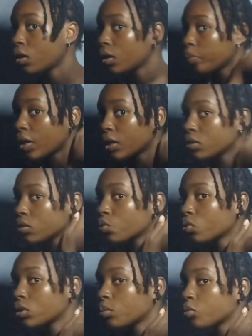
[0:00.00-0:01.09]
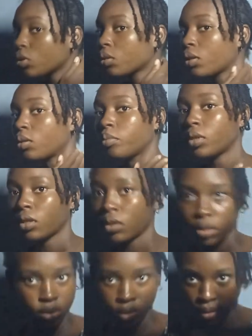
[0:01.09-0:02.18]
I packed this one, I'm done back.
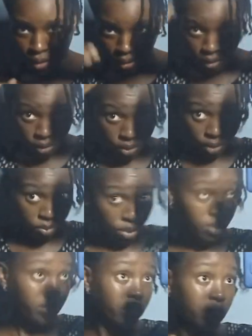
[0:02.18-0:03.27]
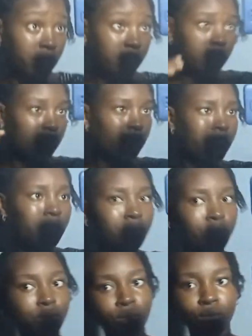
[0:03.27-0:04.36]
So I'm doing one side. You know I had
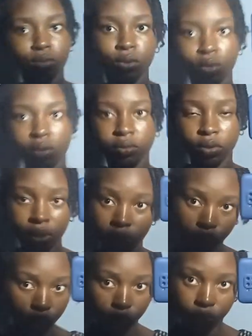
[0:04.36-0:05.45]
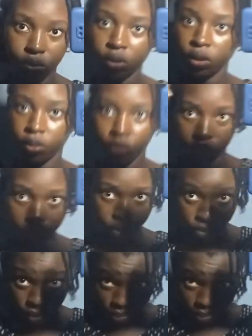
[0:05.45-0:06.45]
two stuff, so I lose one and I'm doing that one.